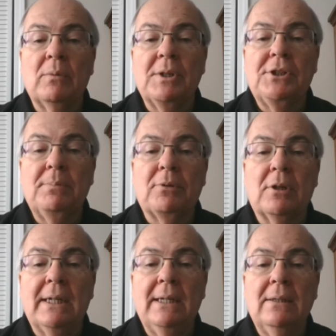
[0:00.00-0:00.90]
which you
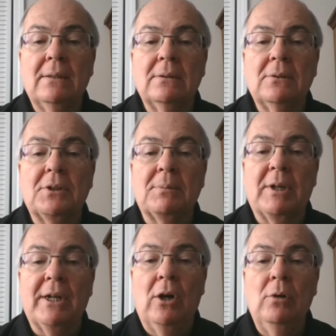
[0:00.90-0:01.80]
pray, or to
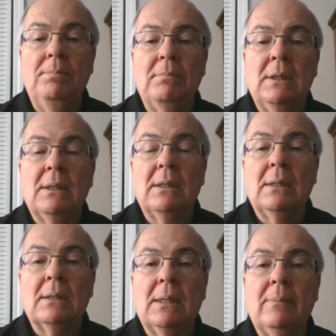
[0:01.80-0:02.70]
bring hope,
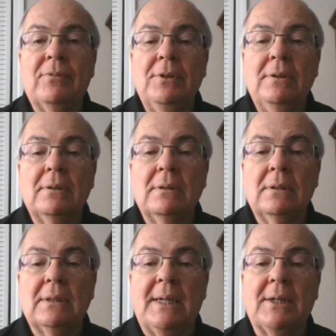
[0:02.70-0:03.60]
comfort,
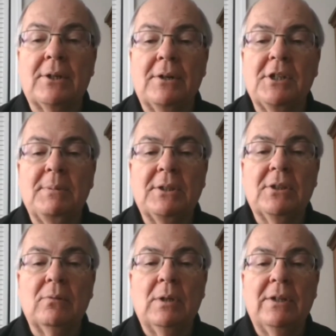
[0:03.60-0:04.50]
and encouragement to
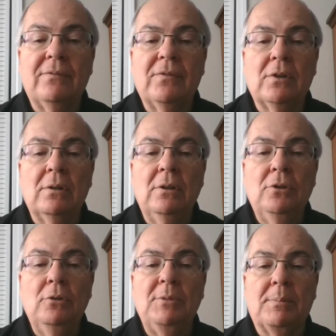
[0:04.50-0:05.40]
the one for
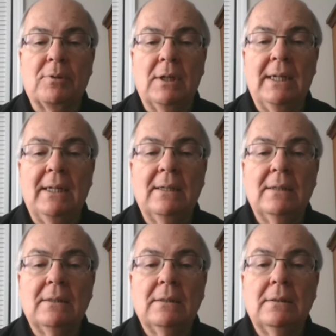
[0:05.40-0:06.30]
whom you pray.
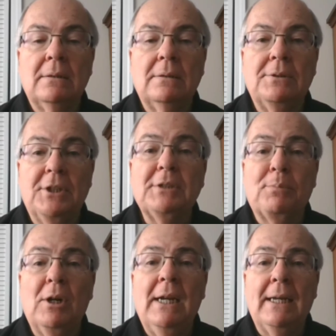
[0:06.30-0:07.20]
Just
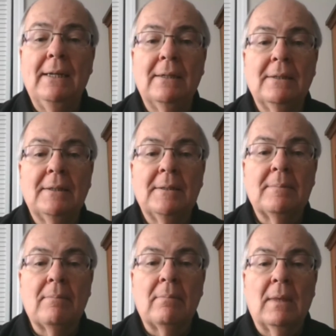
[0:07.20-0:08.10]
pray.
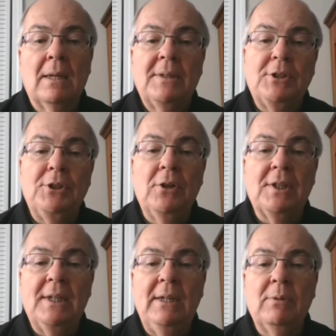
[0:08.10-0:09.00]
Did you know
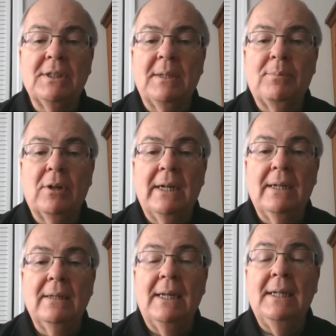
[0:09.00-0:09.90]
that anyone can
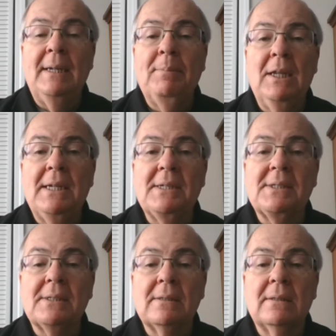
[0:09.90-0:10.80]
pray at any
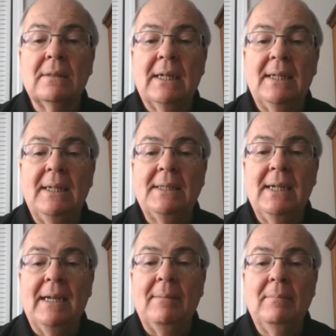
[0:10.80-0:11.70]
place, at any
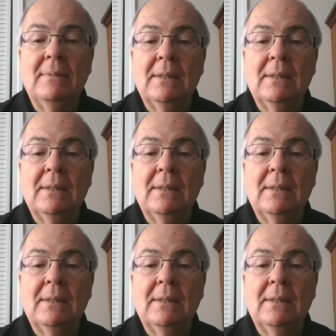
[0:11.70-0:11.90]
time?